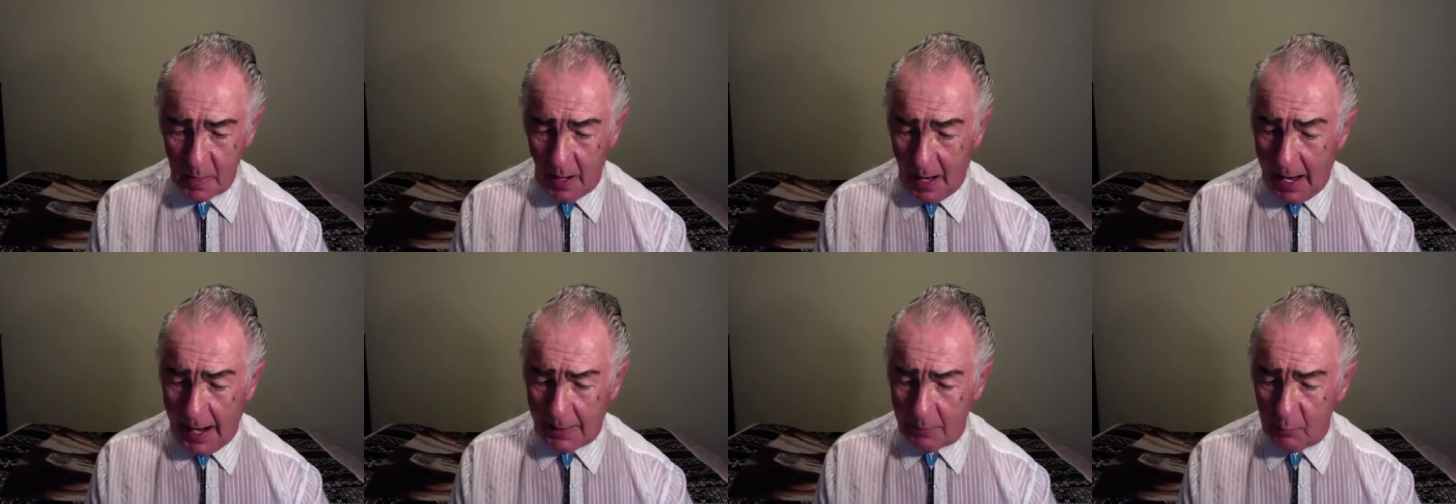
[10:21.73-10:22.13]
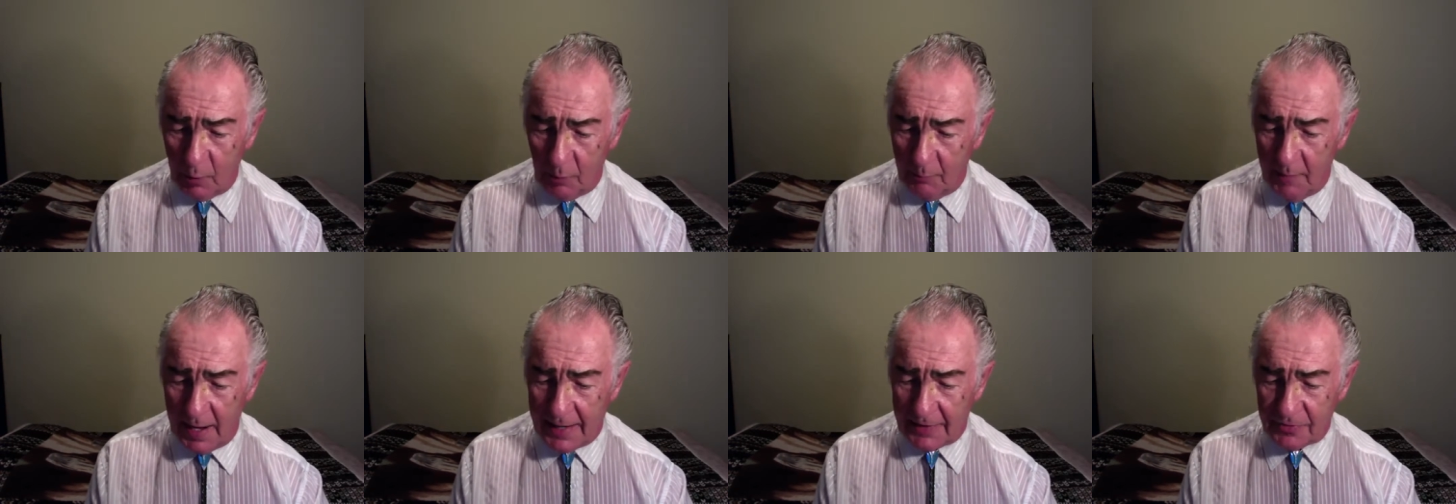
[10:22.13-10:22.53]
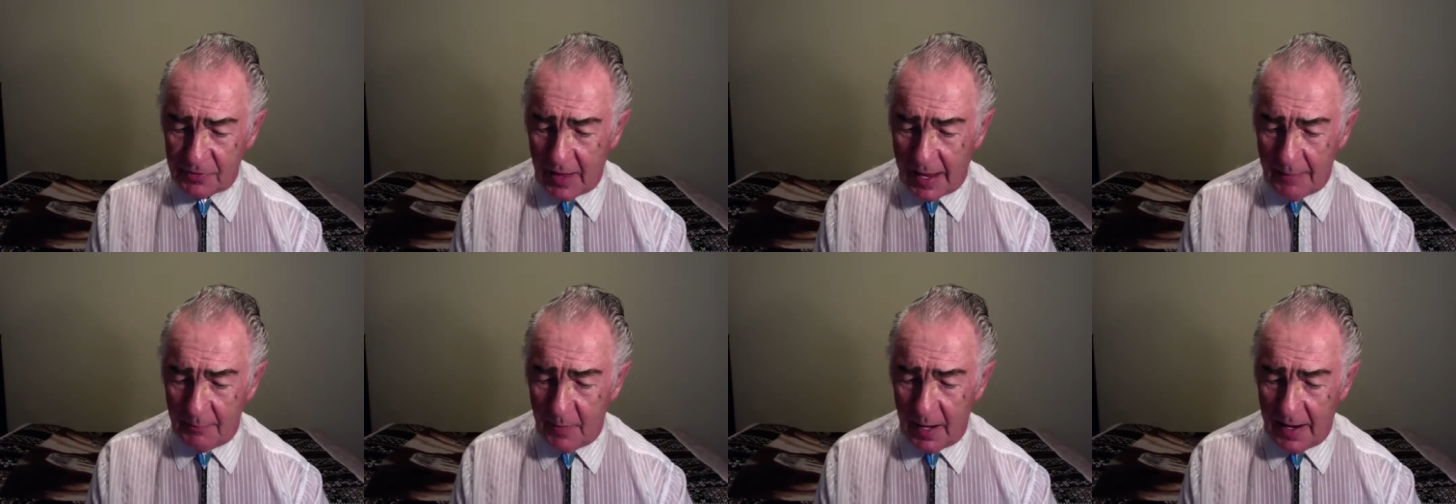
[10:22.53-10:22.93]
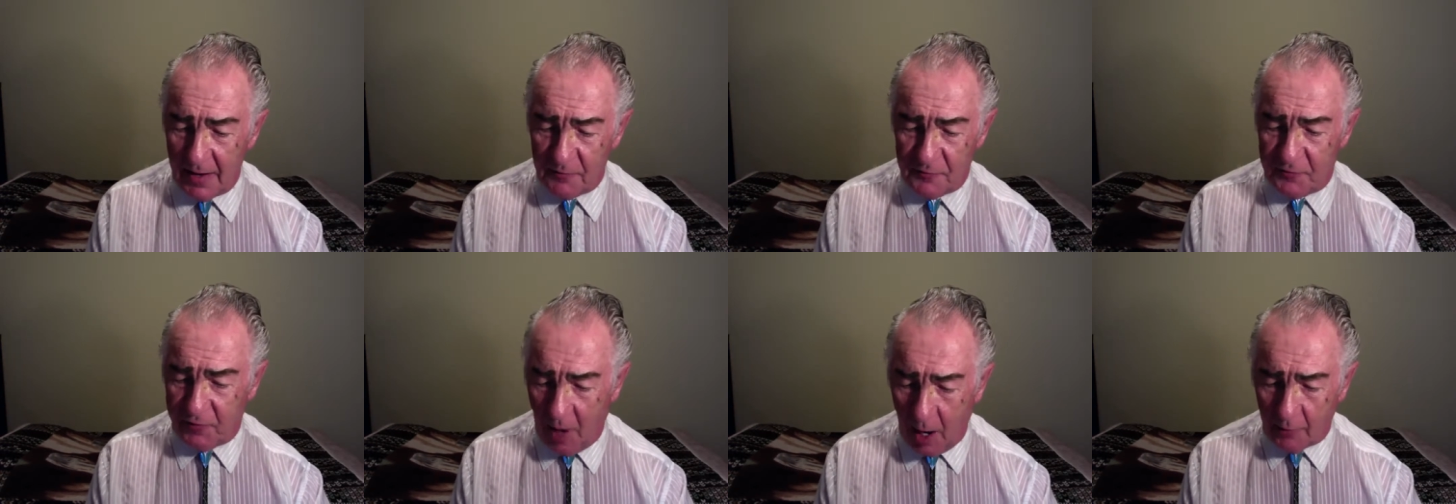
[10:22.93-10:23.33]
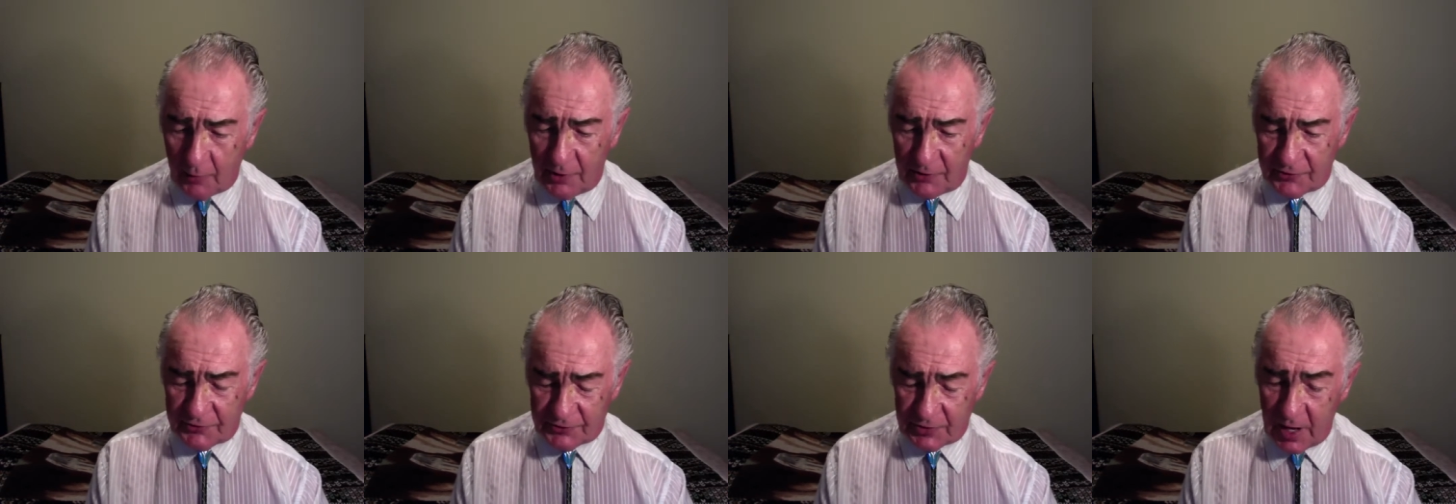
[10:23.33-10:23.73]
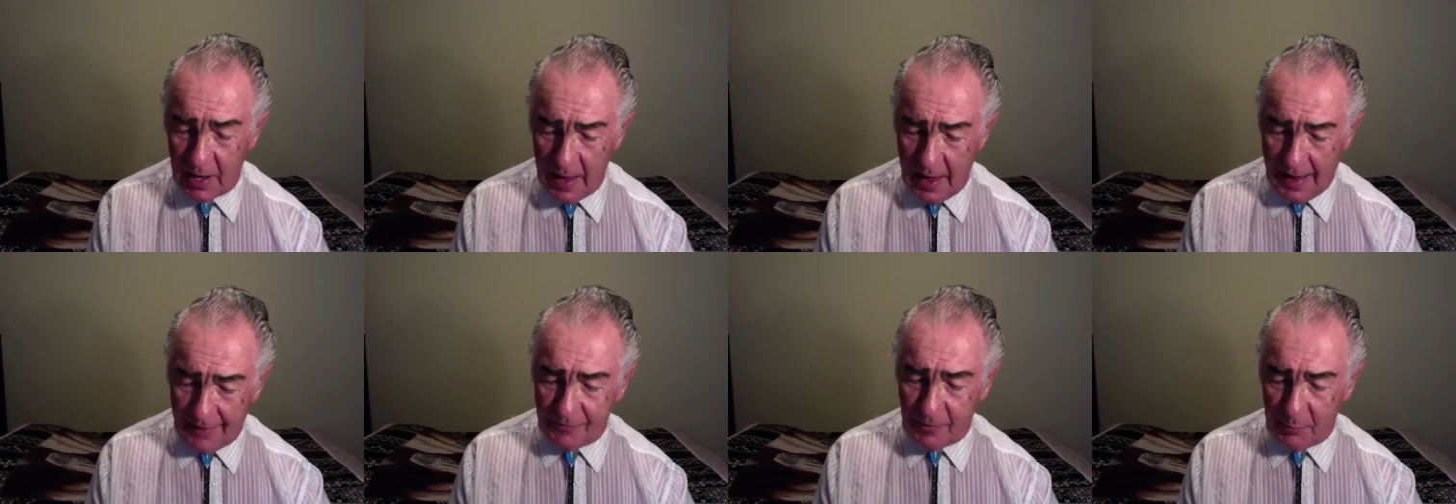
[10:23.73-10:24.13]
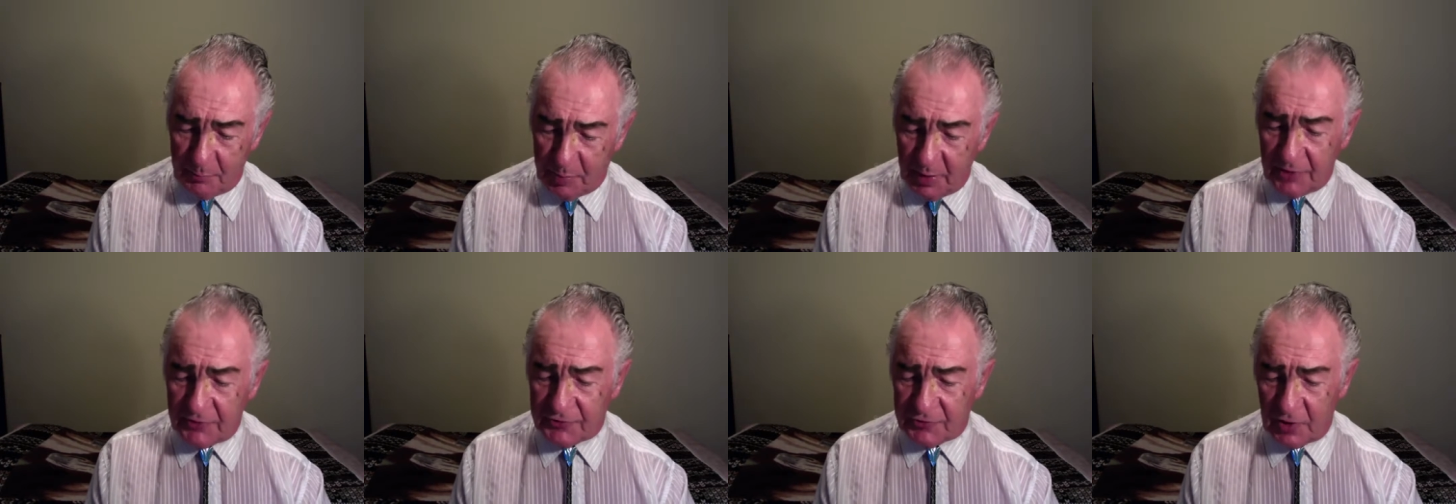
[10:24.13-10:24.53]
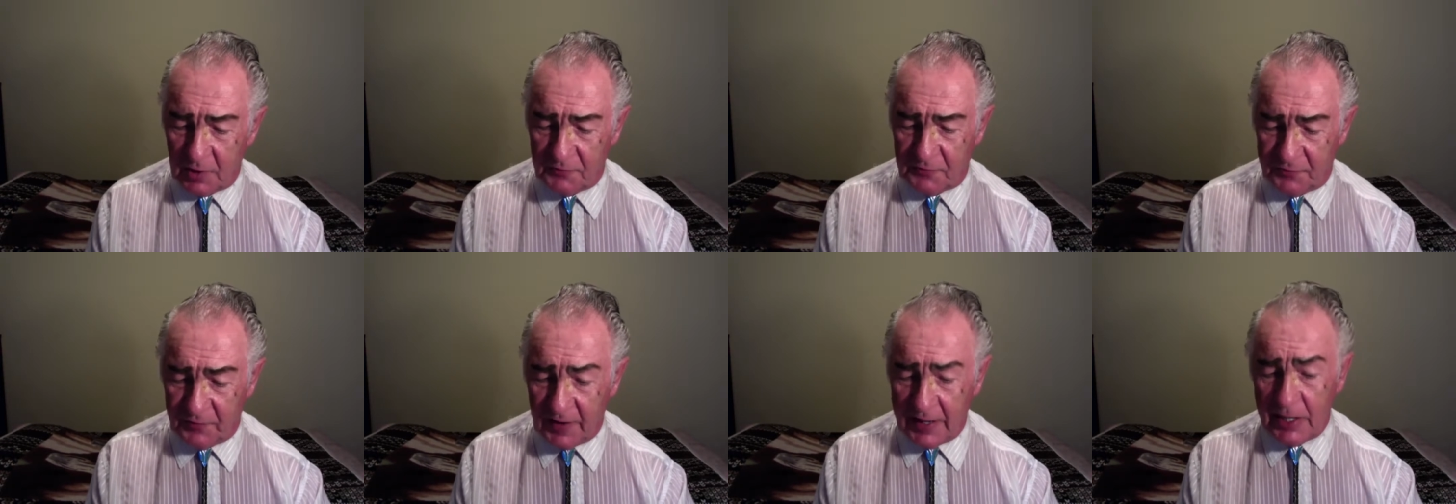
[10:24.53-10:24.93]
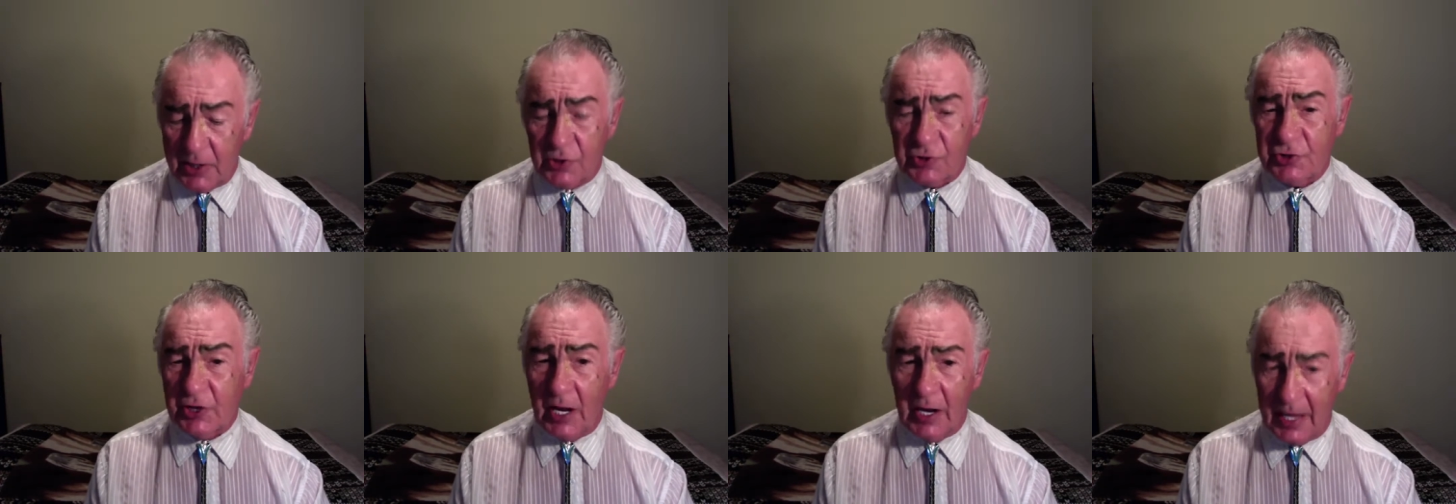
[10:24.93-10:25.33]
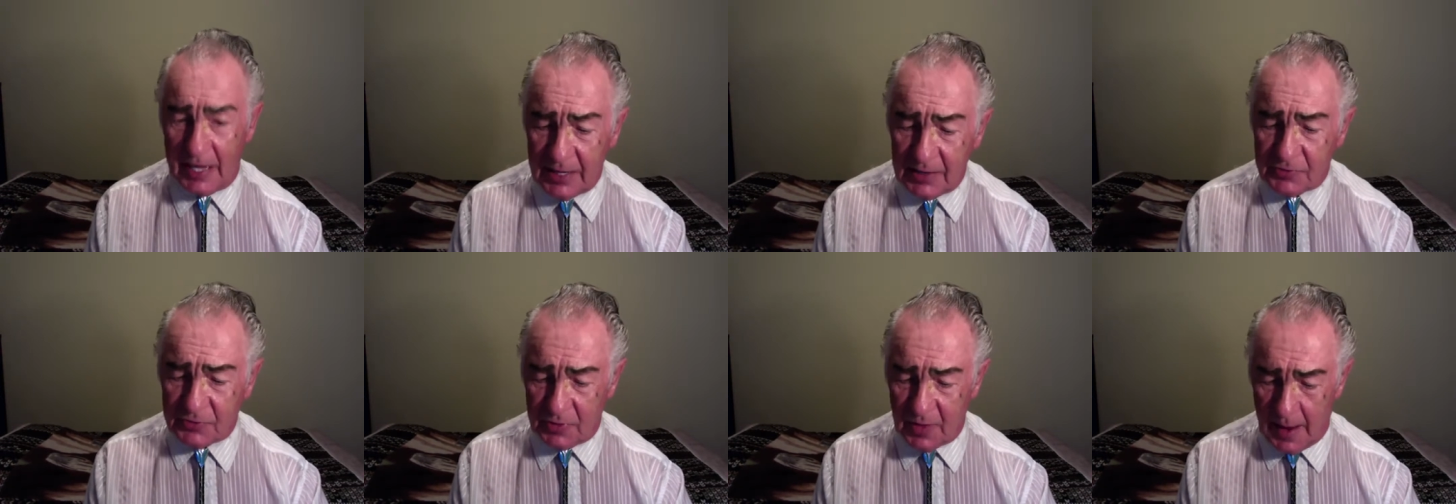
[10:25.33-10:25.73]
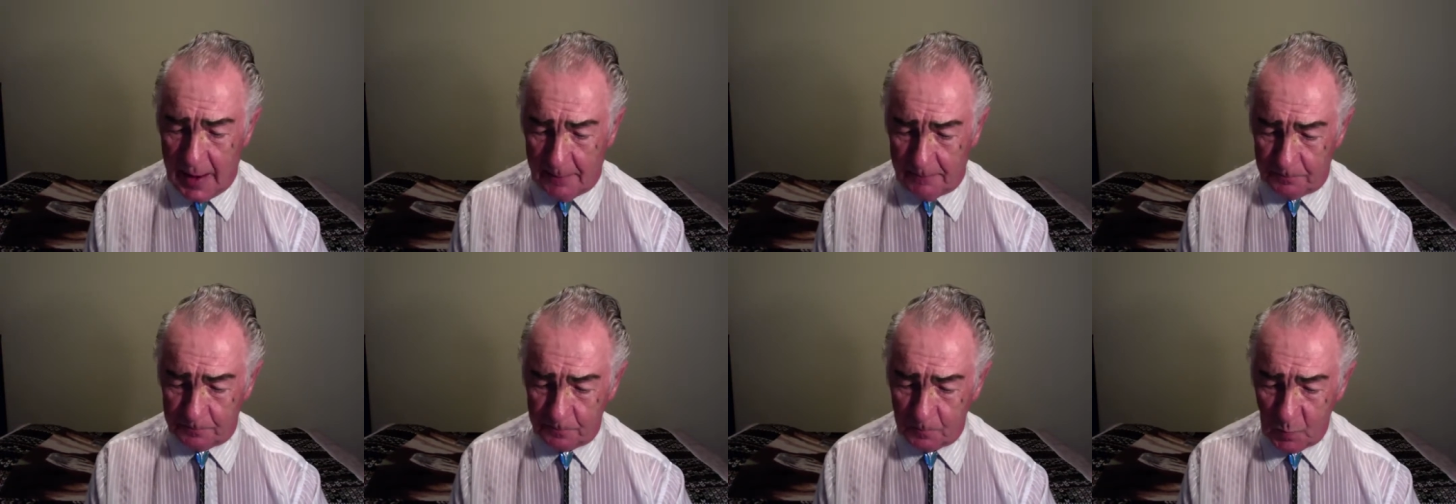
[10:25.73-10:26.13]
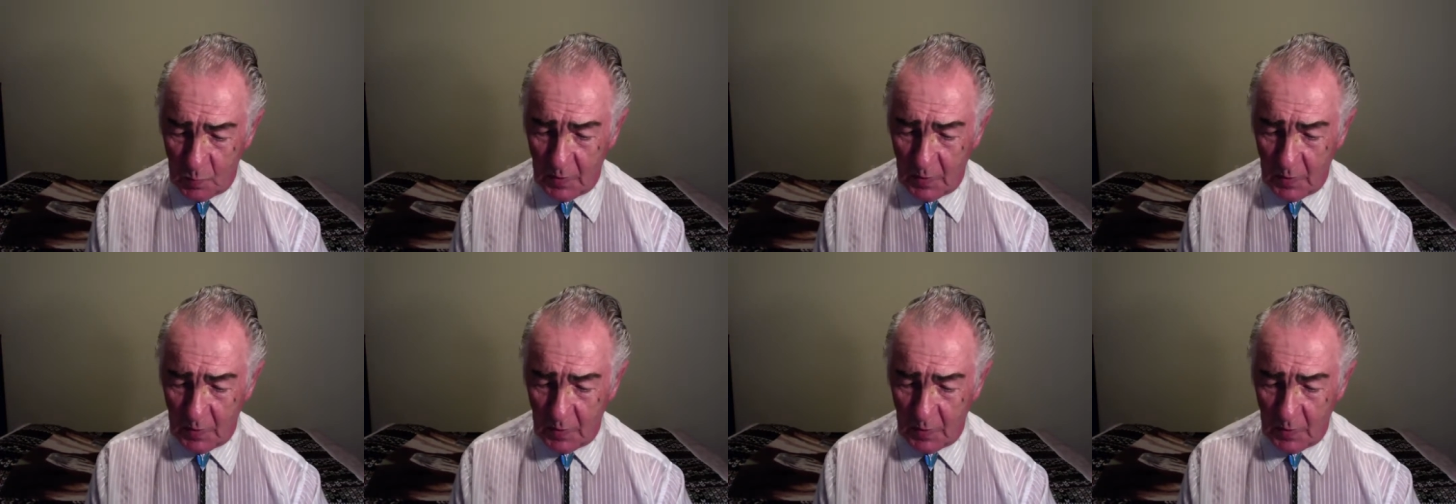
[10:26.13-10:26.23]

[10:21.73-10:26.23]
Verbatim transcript: I will make them a forest and the beasts of the field shall eat them.